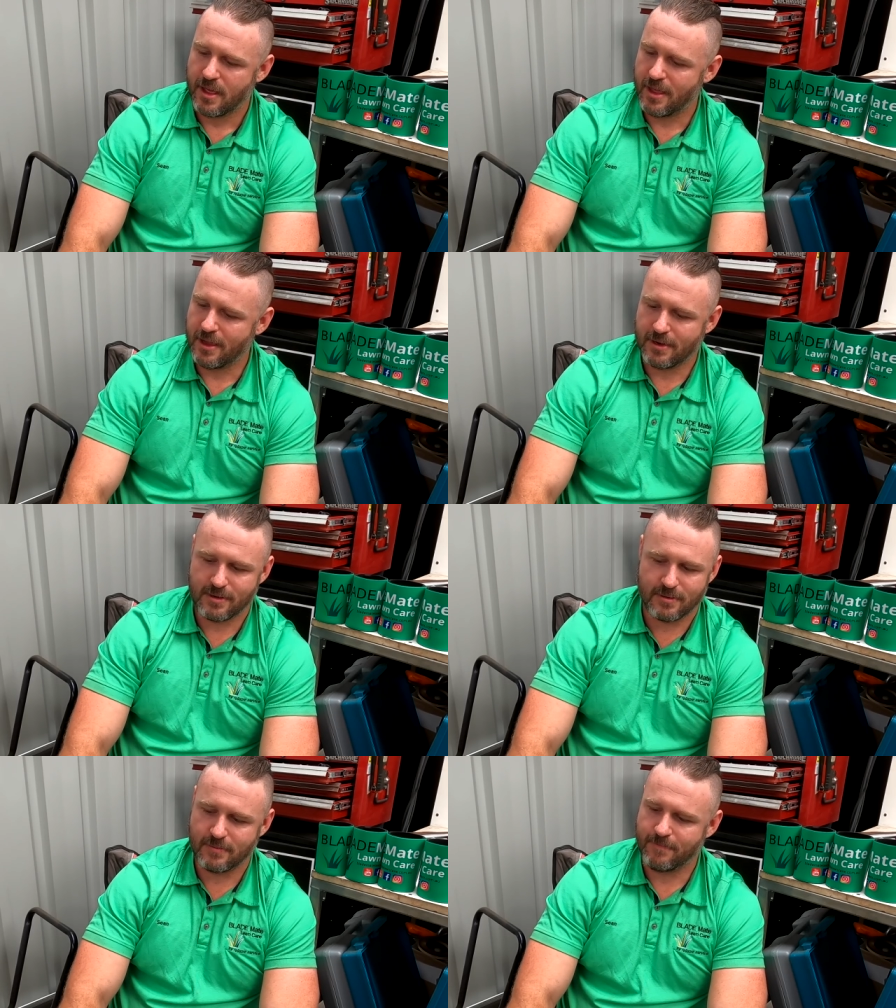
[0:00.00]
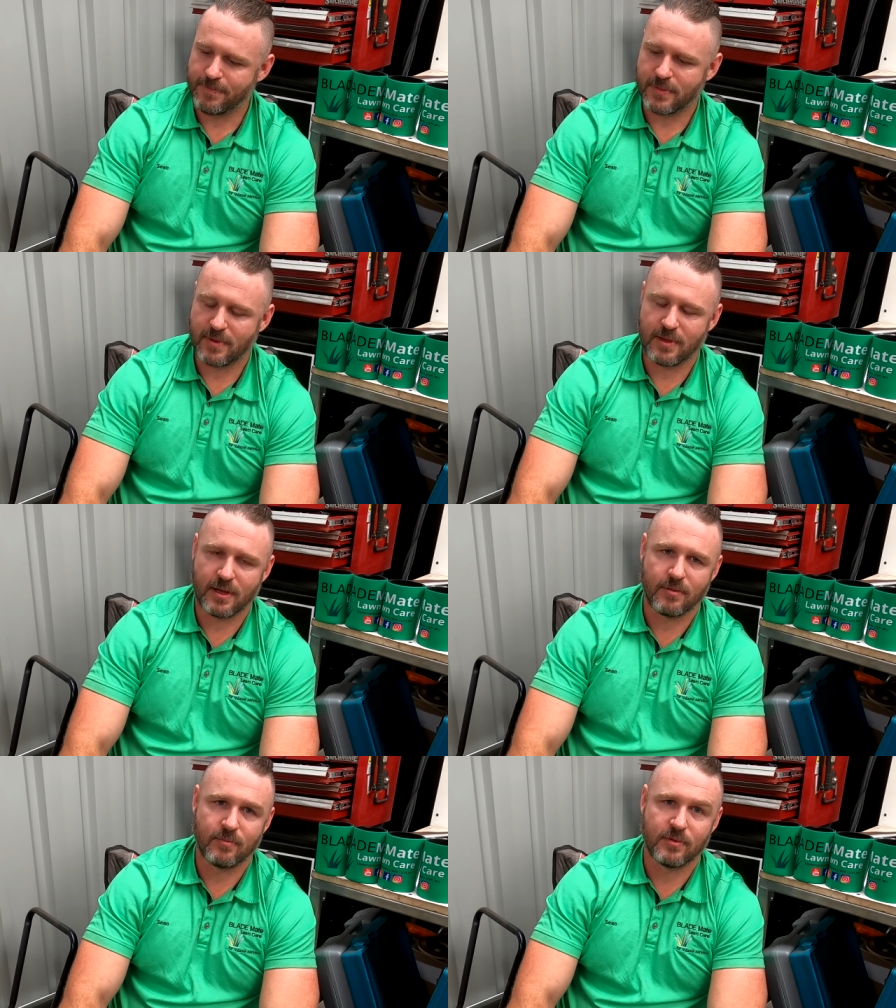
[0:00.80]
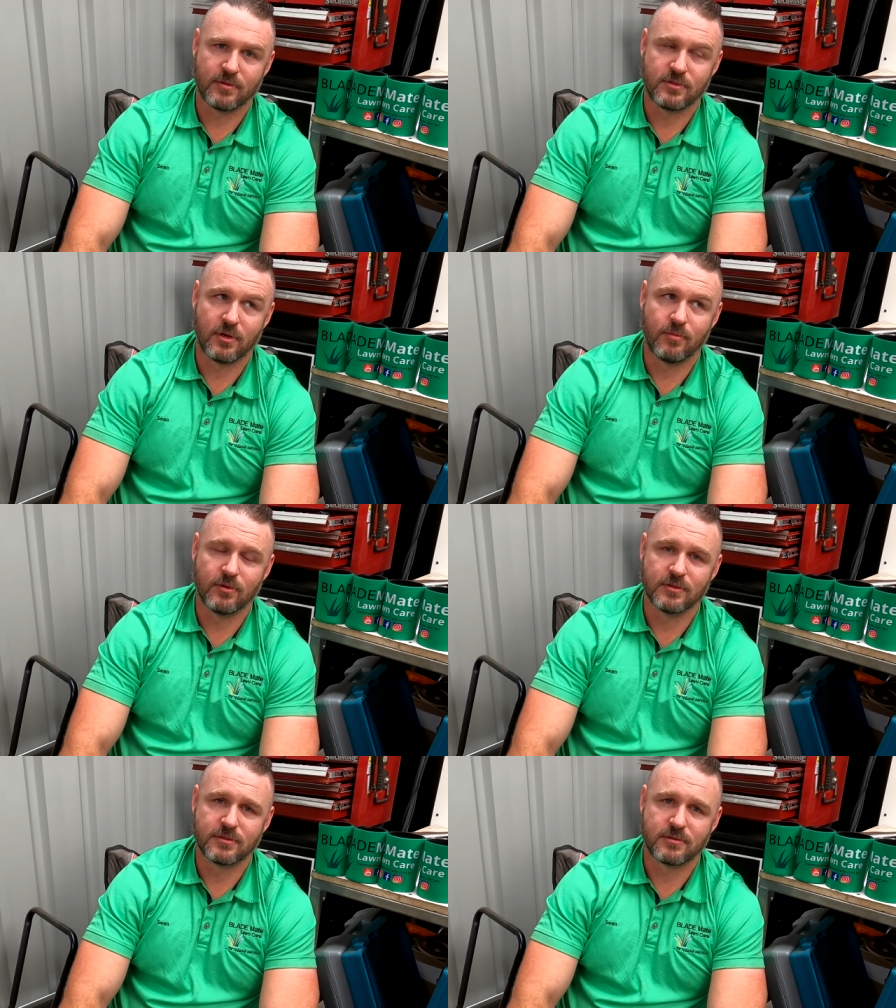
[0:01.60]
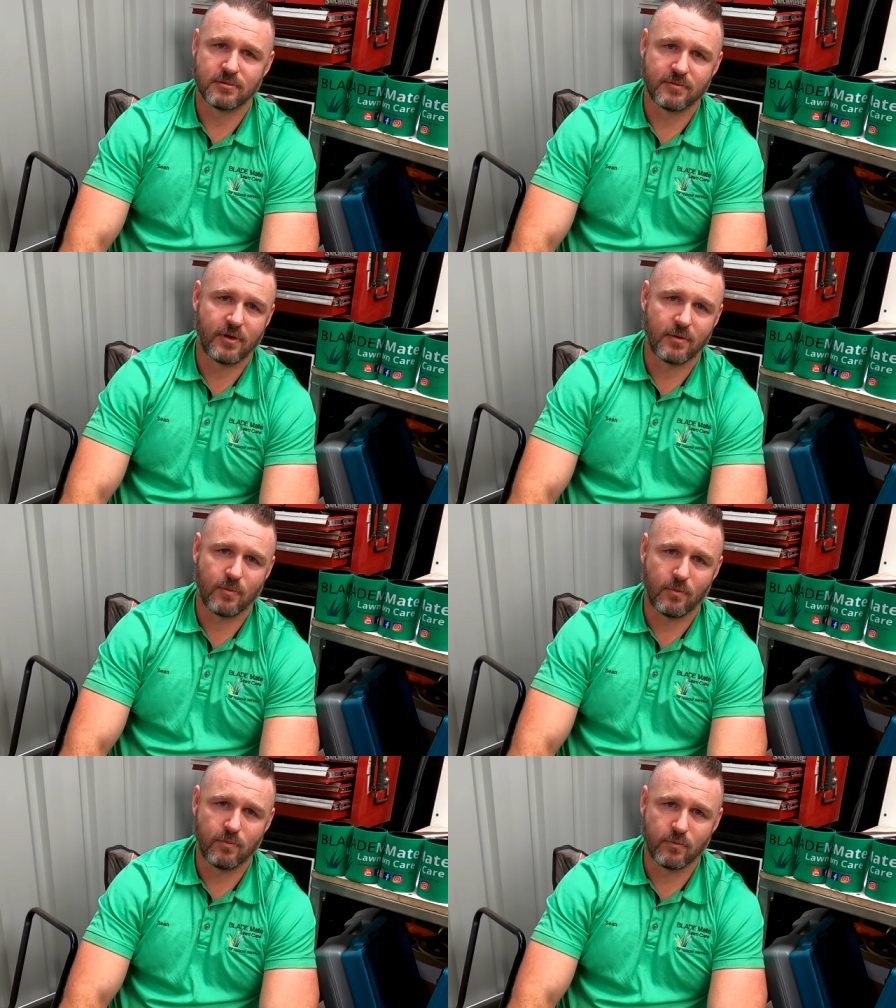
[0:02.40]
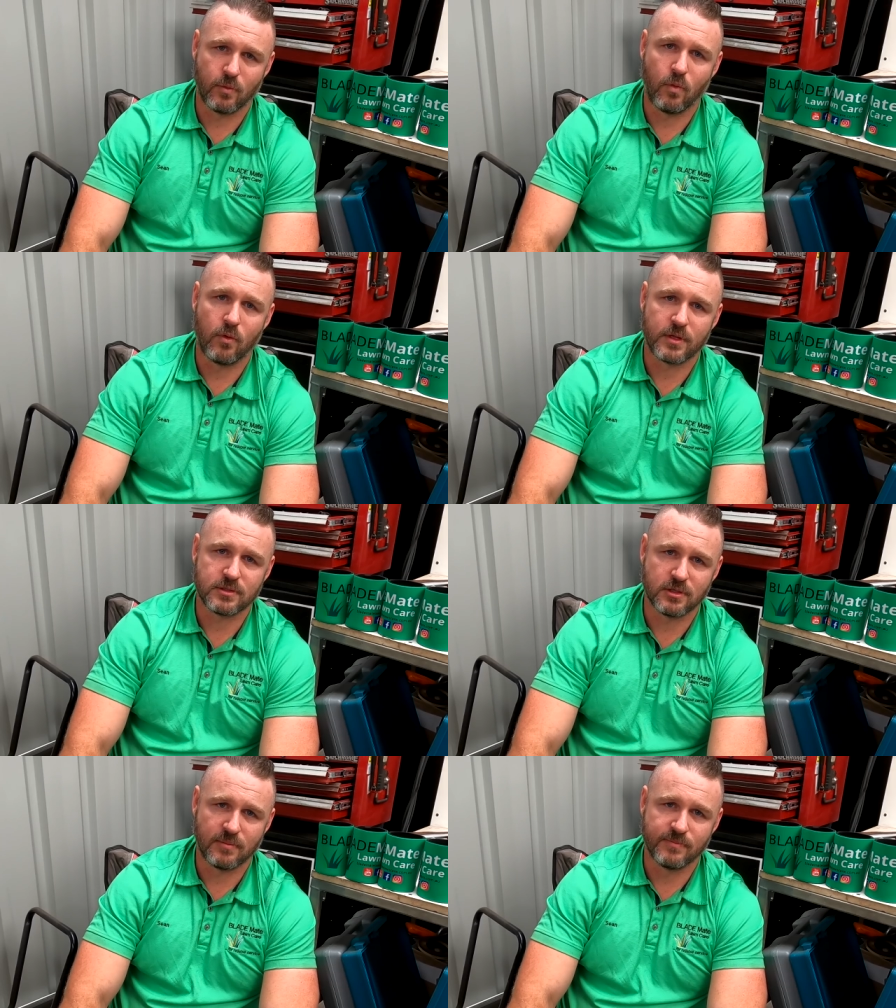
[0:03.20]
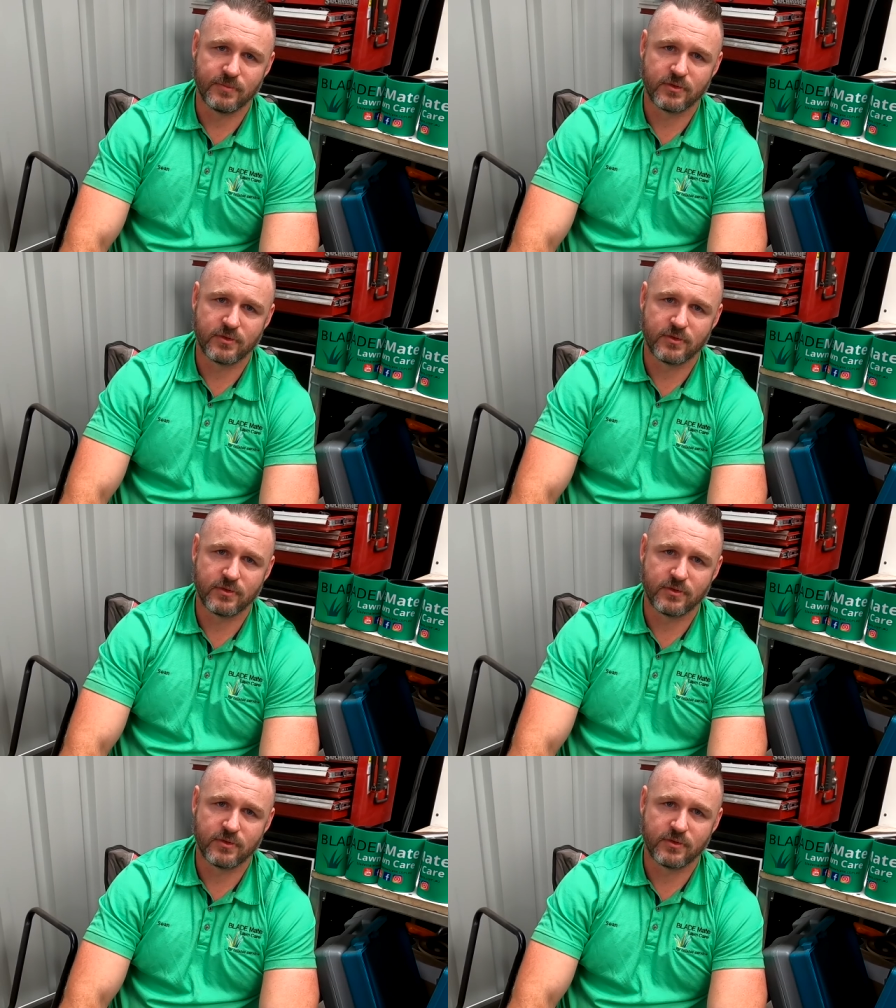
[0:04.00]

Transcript: And, you know, the job was, it was a very re- rewarding job